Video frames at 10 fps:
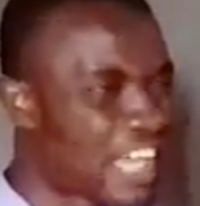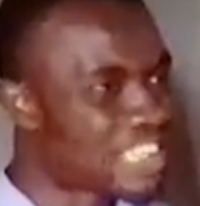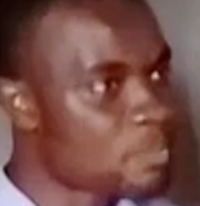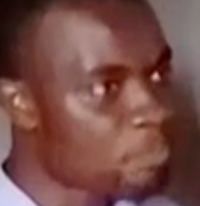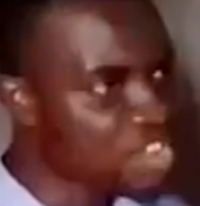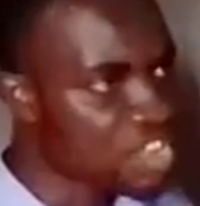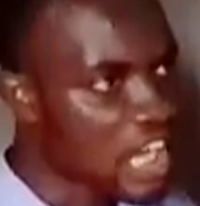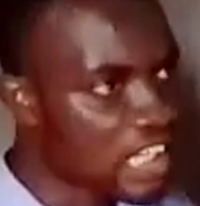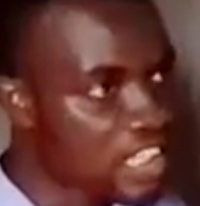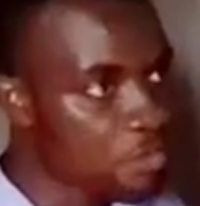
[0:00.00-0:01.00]

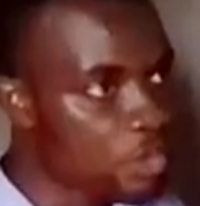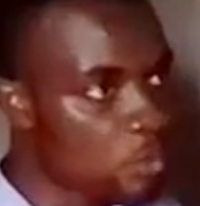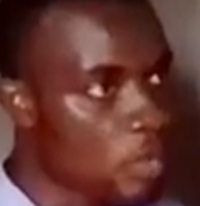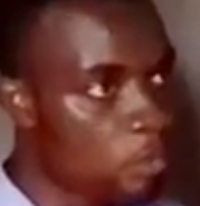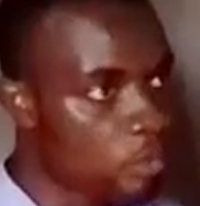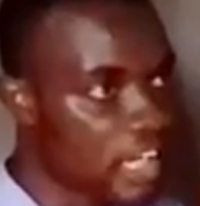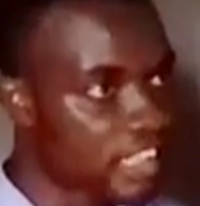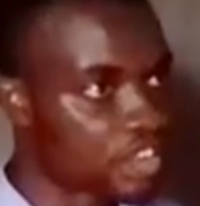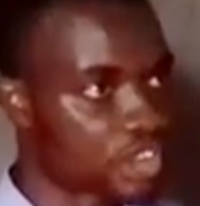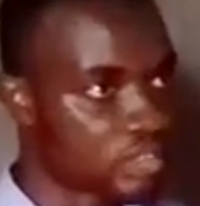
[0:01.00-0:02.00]
especially renewable
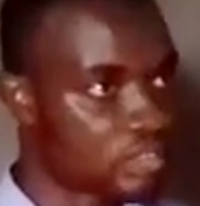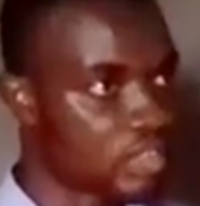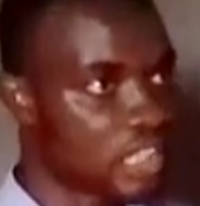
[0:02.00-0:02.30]
energy,